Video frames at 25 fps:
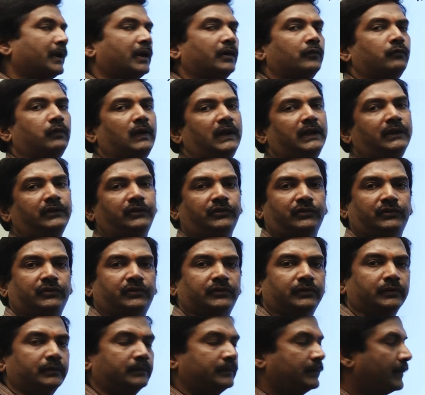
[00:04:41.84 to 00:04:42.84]
of
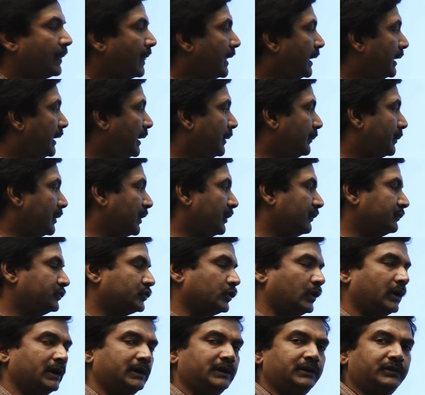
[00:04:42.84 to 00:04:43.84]
links, number of
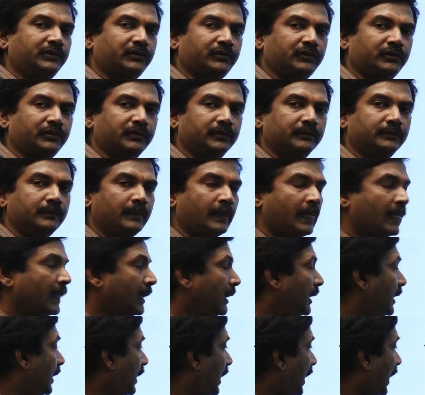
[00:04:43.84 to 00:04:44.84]
joints
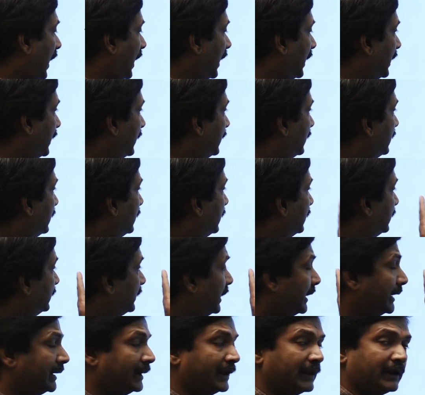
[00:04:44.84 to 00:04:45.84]
and
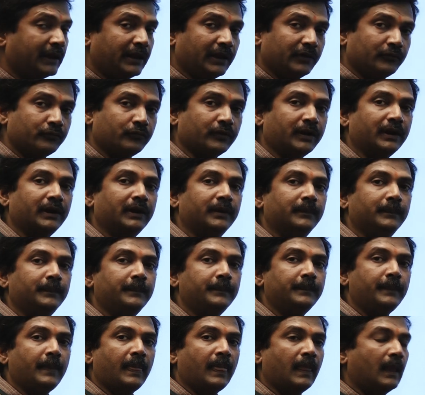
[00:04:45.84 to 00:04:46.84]
the degree of freedom,
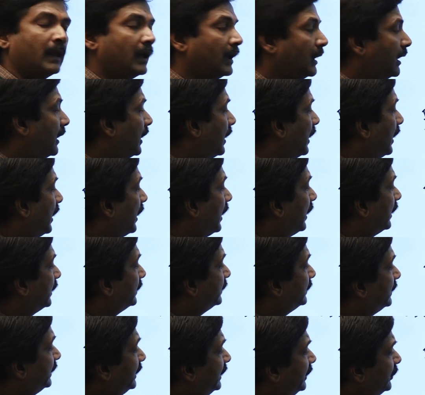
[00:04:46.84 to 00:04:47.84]

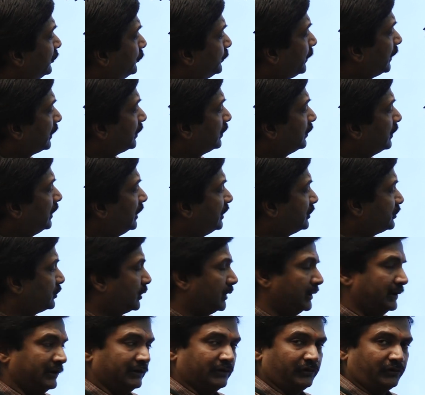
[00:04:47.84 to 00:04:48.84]
these particular
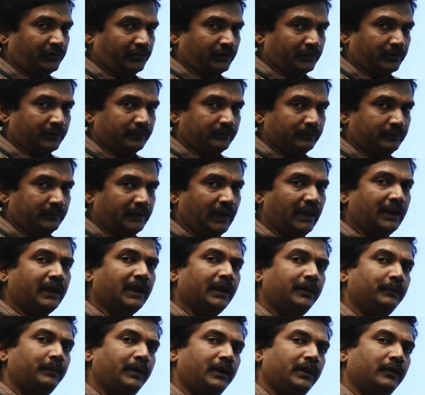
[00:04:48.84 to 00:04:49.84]
joints, they
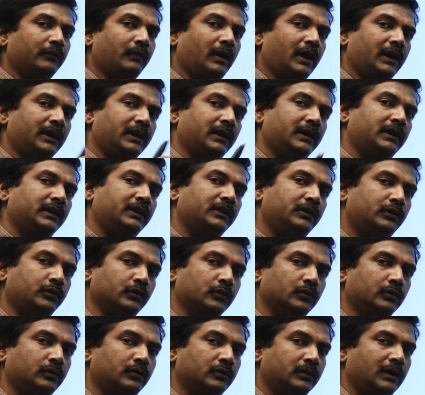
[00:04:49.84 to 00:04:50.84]
can be divided
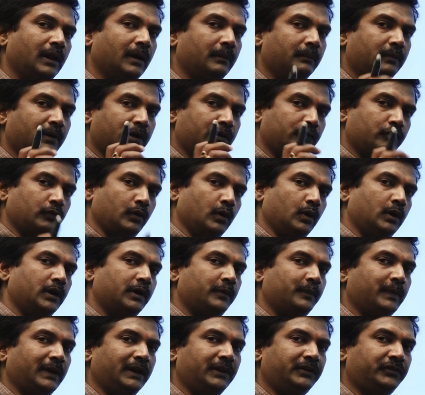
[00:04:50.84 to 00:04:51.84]
into number of lower
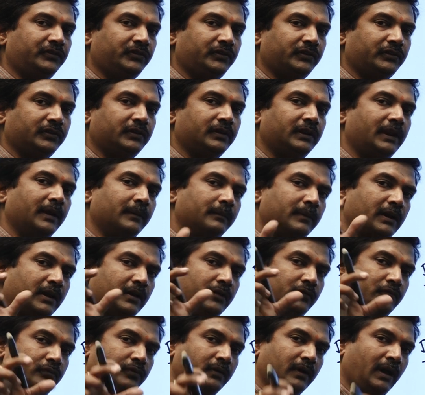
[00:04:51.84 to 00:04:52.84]
pairs, number
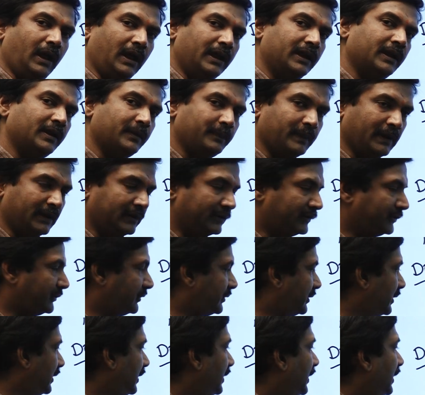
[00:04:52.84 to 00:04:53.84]
of higher
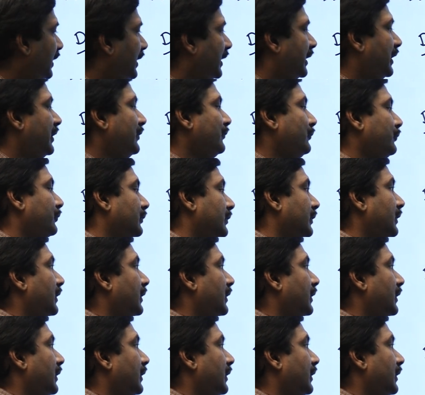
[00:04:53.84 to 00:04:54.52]
pairs. If